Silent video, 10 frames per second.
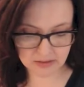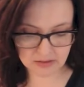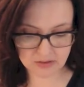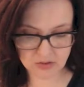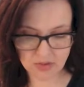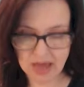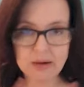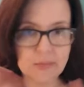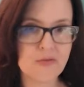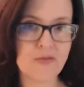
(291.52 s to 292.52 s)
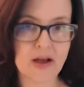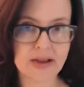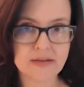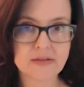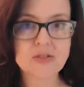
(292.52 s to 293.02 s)
so that'll be
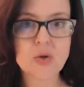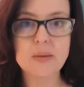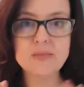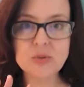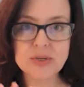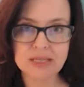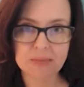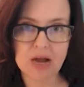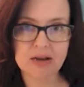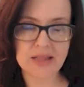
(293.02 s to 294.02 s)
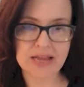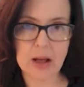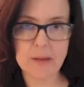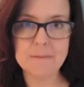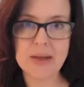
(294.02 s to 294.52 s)
fine. So I'm doing them kind of like
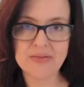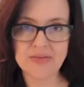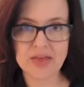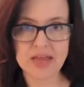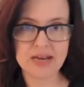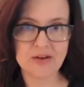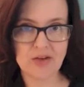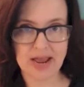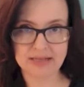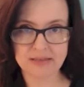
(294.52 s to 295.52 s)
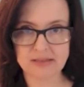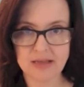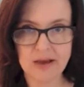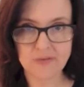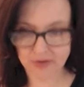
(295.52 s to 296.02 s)
a month in advance,
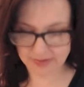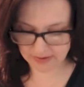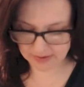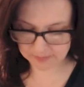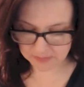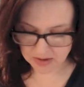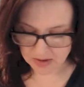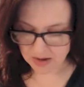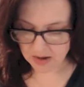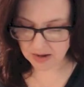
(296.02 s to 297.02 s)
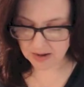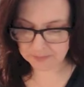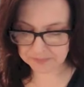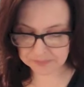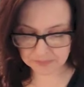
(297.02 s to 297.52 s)
everything.
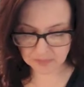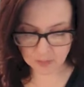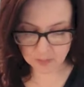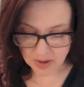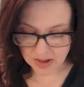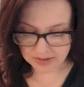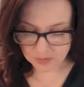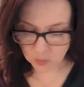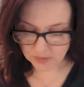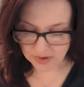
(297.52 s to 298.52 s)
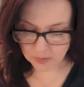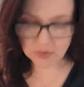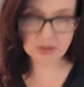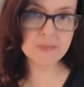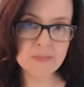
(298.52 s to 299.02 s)
But what that
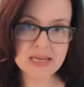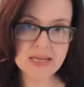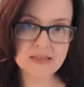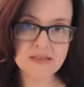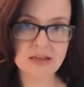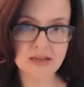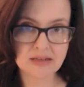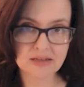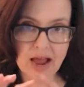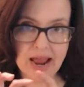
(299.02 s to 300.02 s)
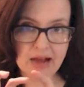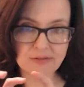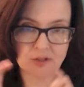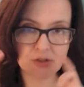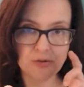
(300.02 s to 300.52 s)
really means is I
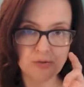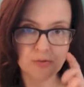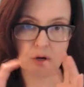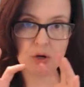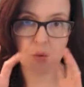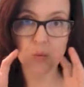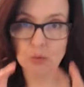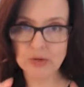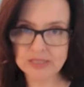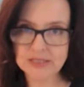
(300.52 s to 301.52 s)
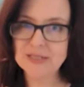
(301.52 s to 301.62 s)
have to really